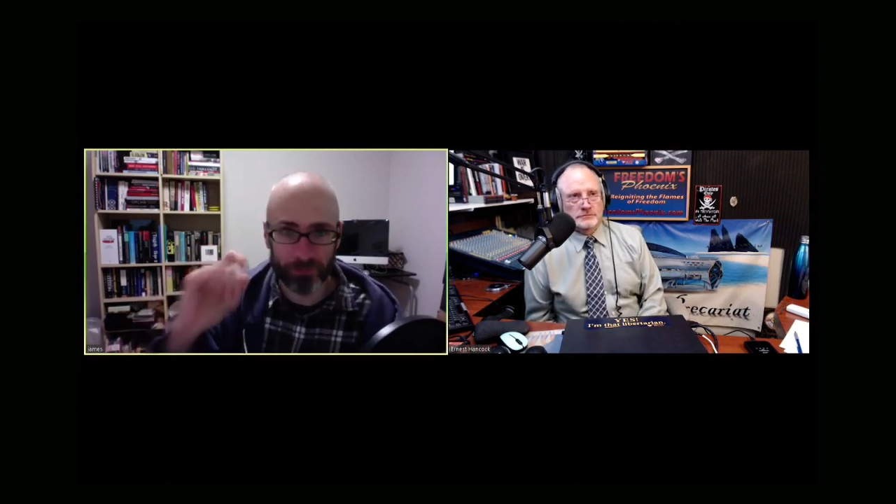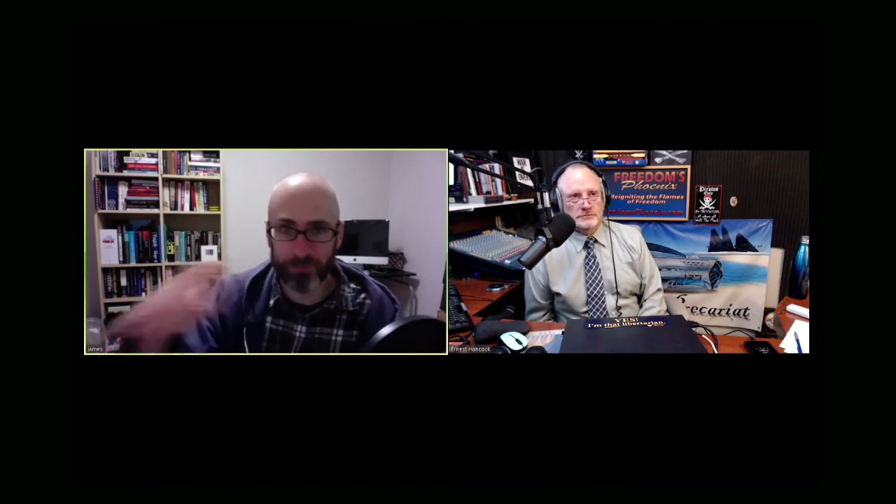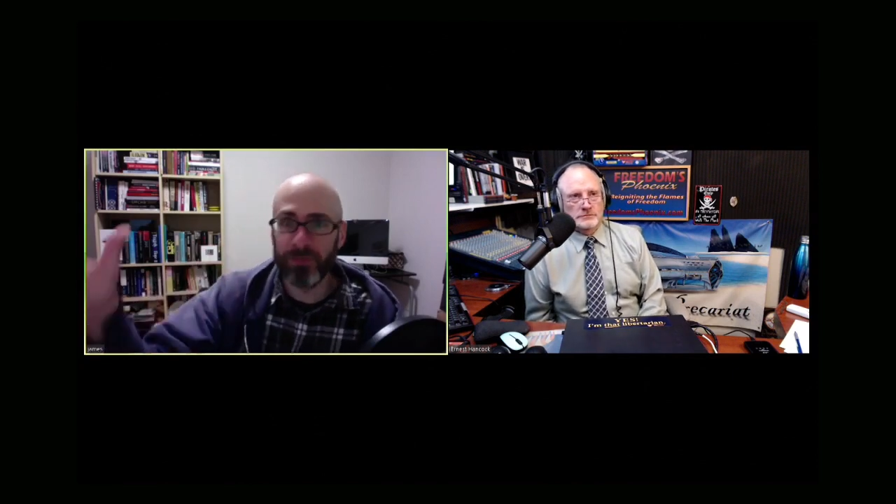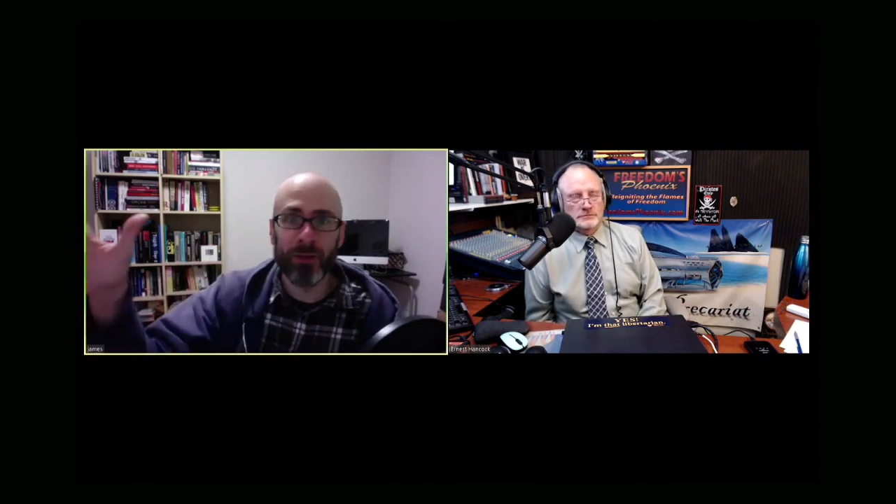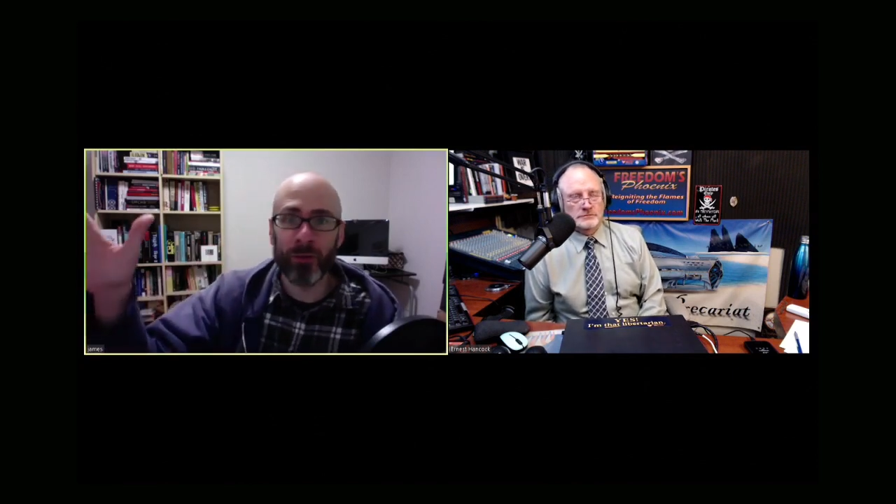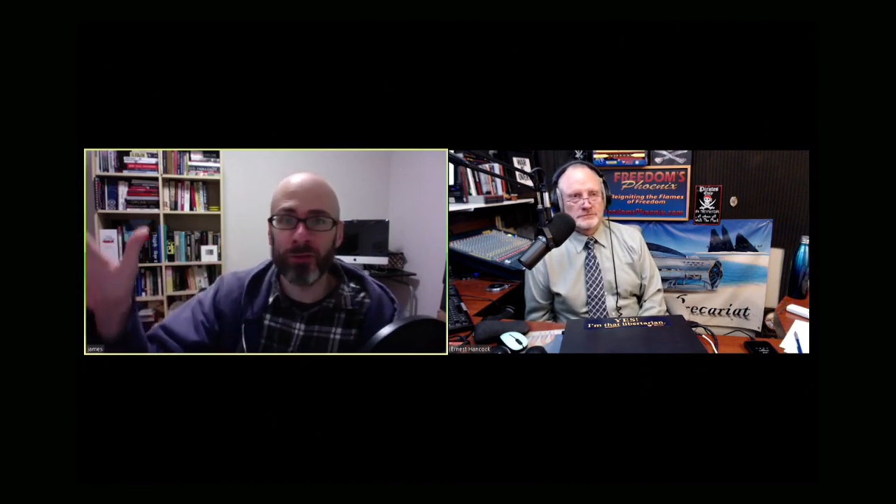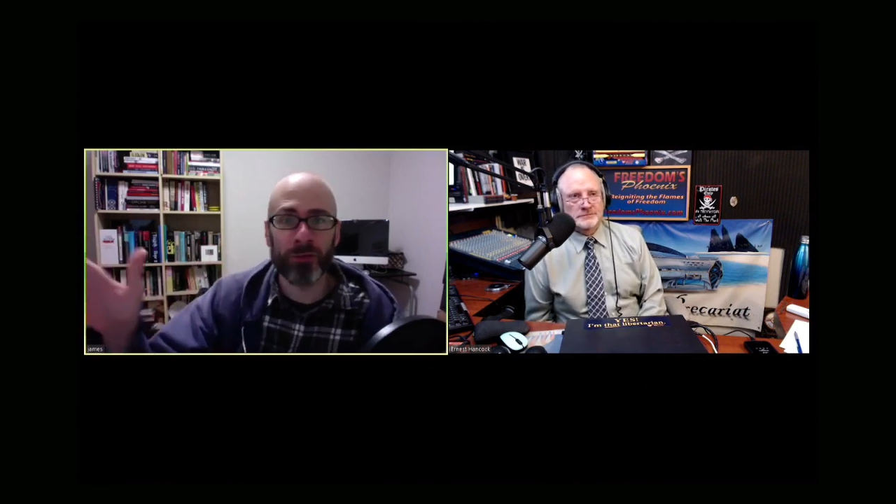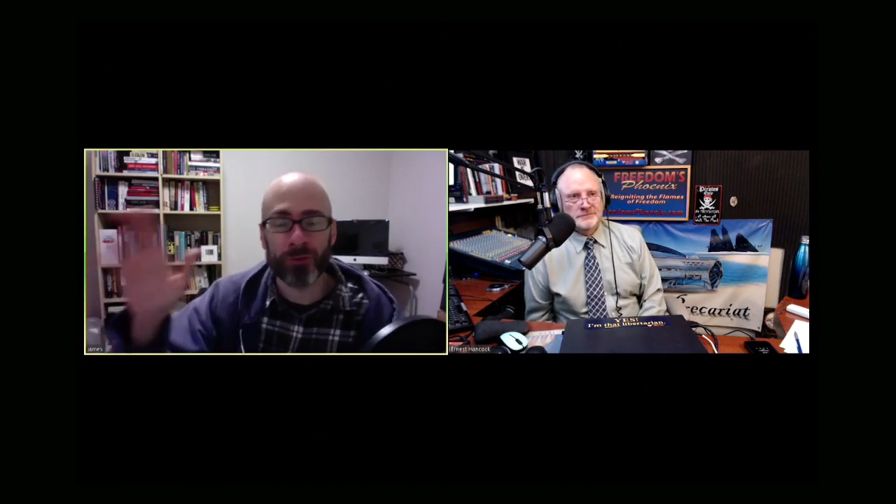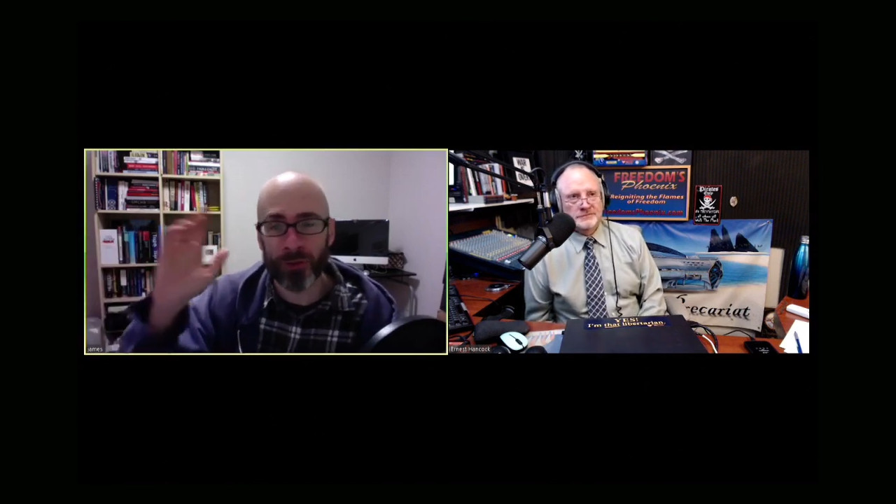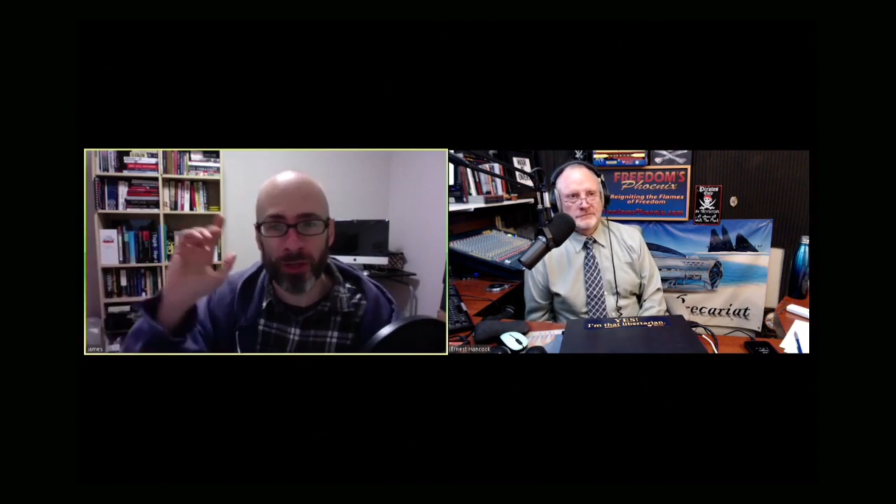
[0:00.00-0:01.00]
no
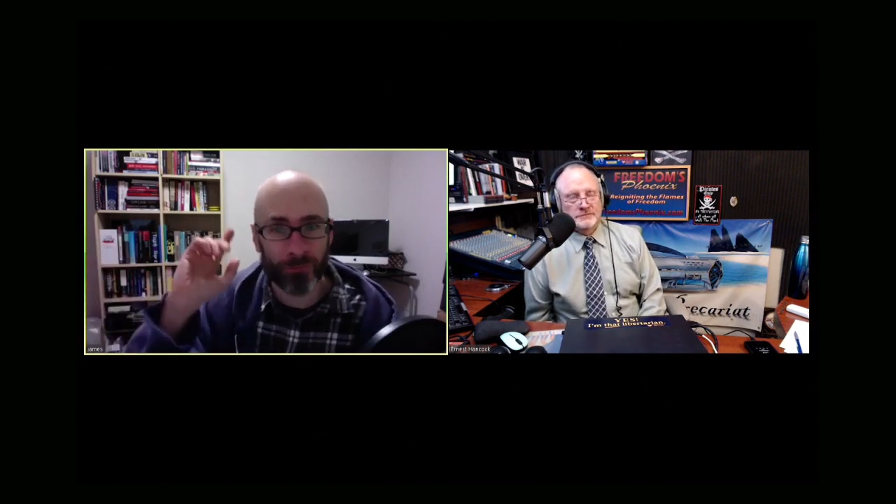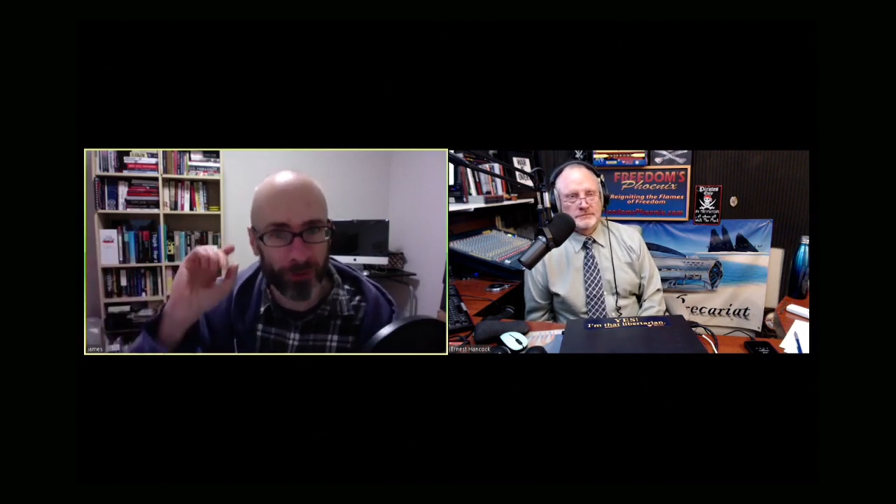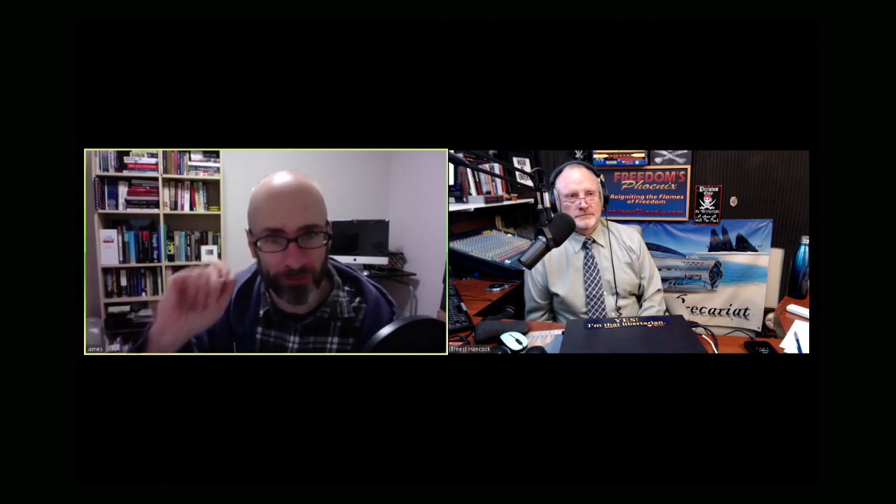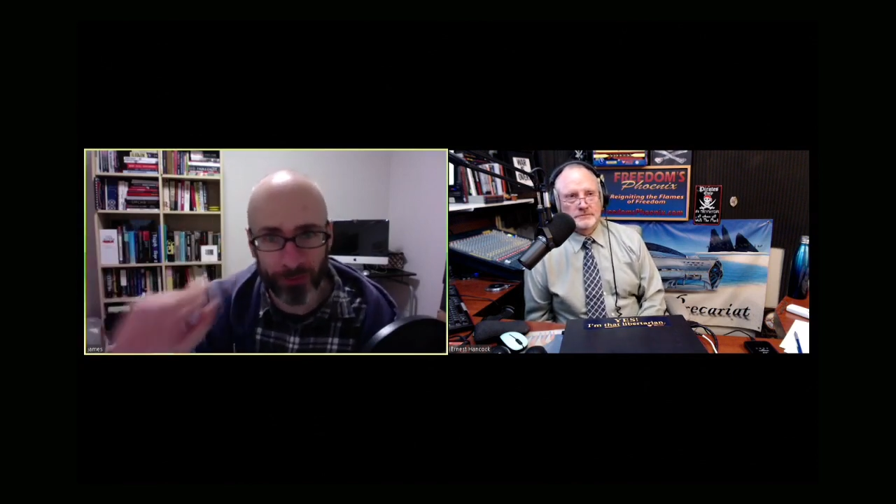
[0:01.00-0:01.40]
social credit for you,